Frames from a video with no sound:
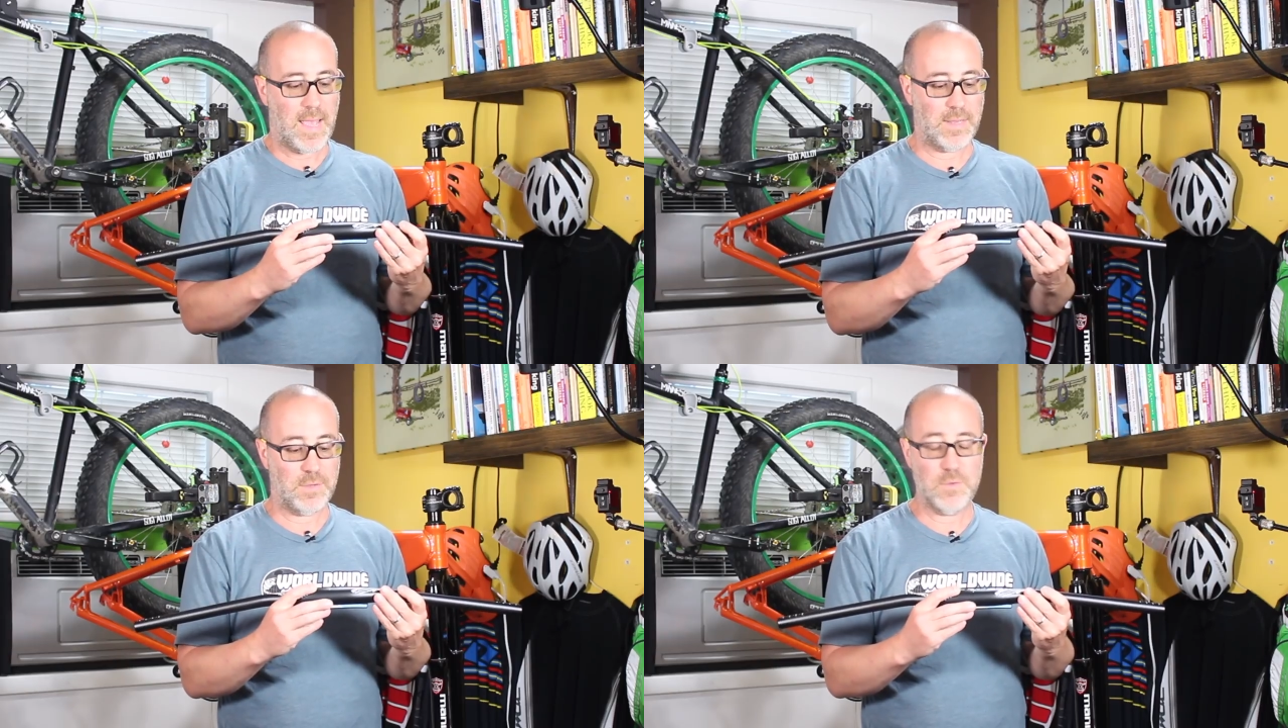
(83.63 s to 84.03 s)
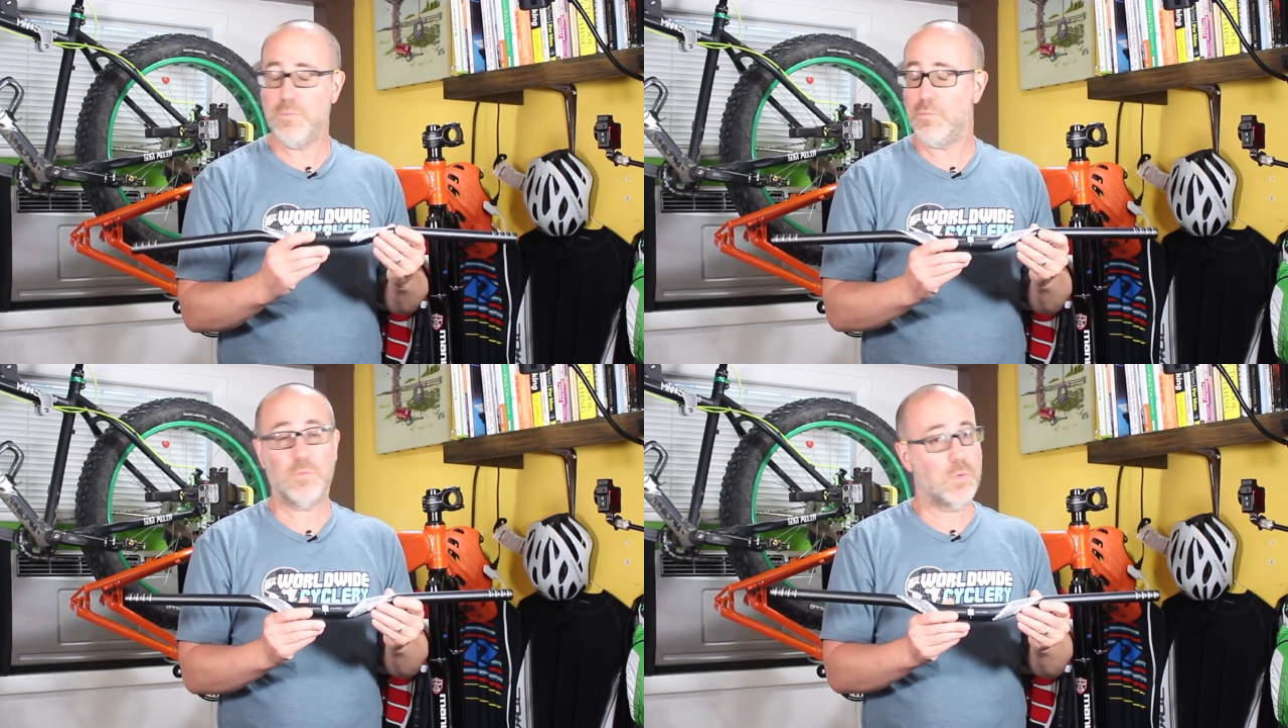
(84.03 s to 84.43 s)
and
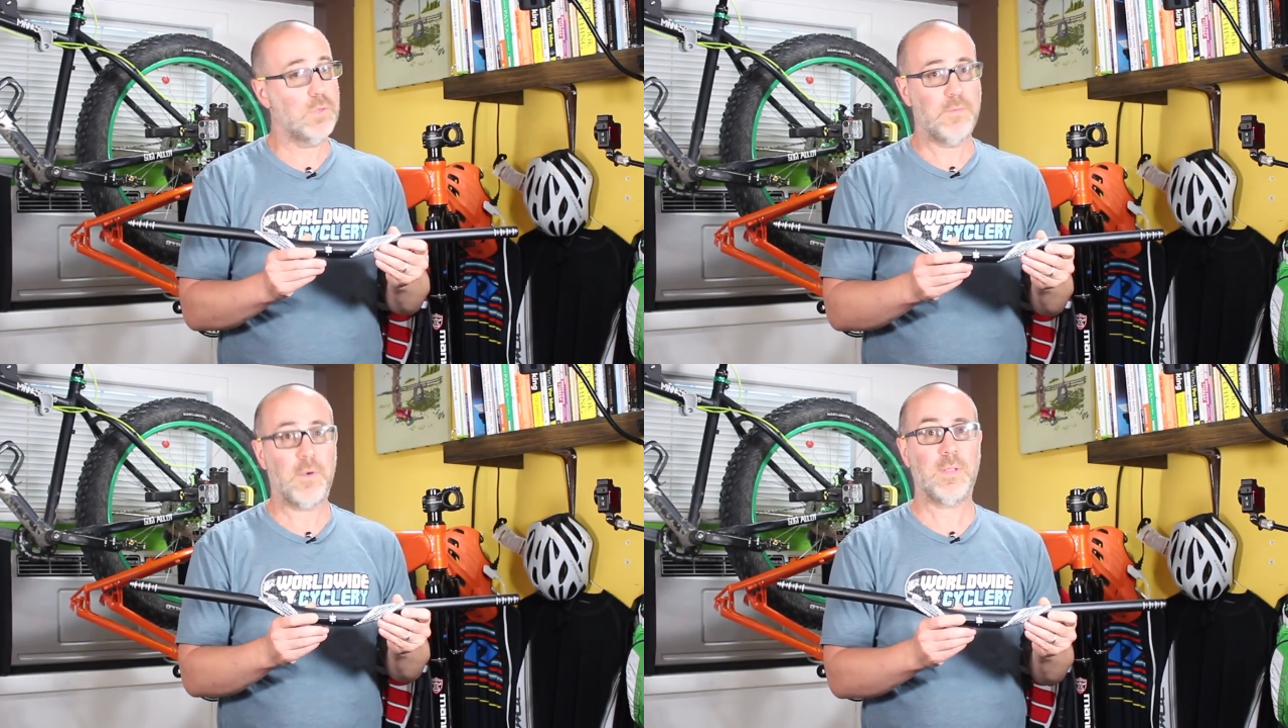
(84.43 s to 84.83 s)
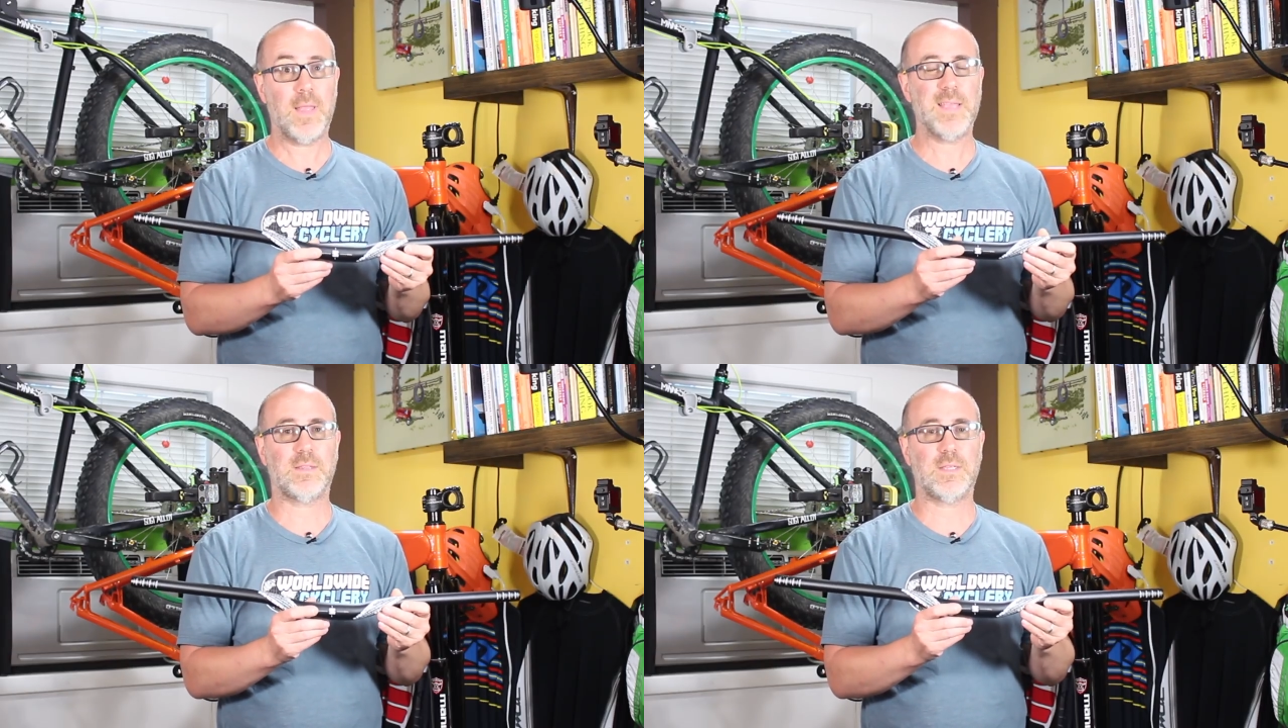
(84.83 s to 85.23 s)
you could very
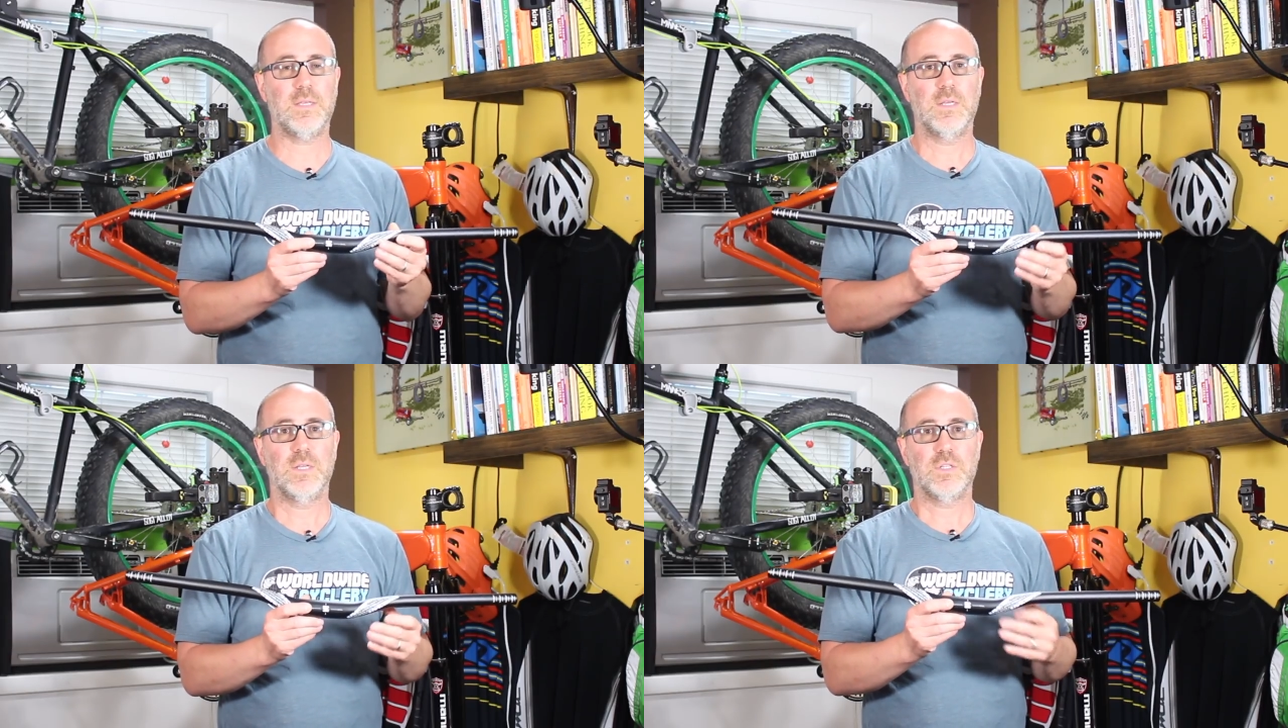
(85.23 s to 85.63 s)
likely